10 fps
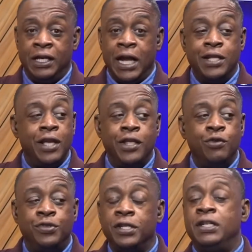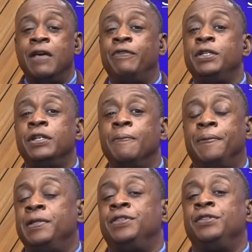And you should never jump
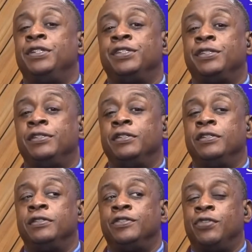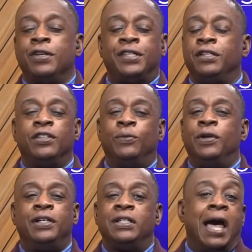into just trusting someone
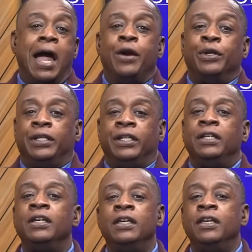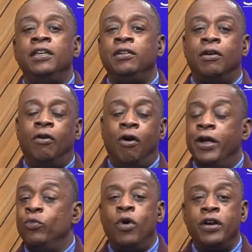entirely,
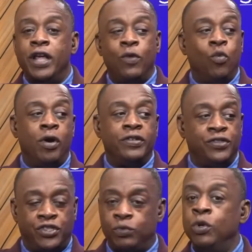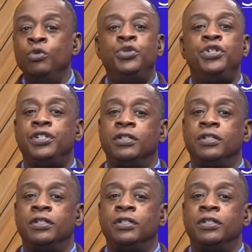in one swoosh.